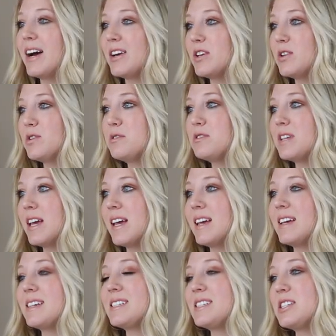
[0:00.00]
I use
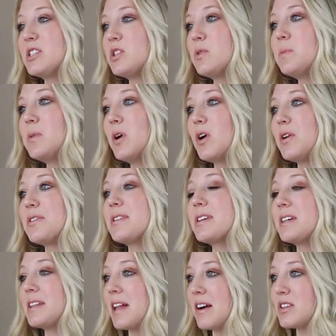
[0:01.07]
a system called
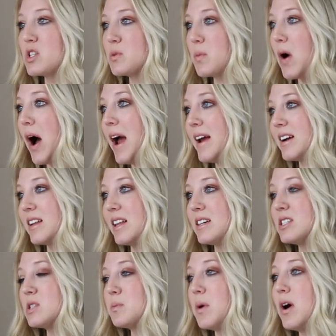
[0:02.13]
CloudSpot and
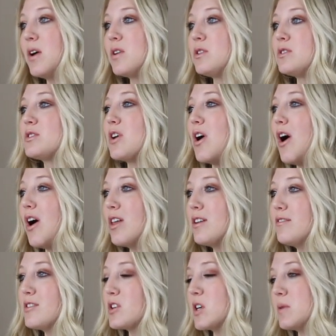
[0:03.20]
CloudSpot holds
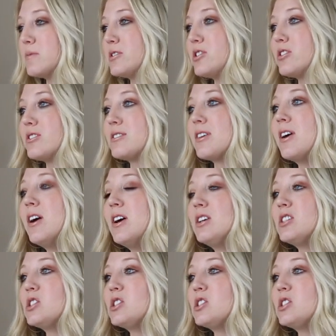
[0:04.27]
all of your images.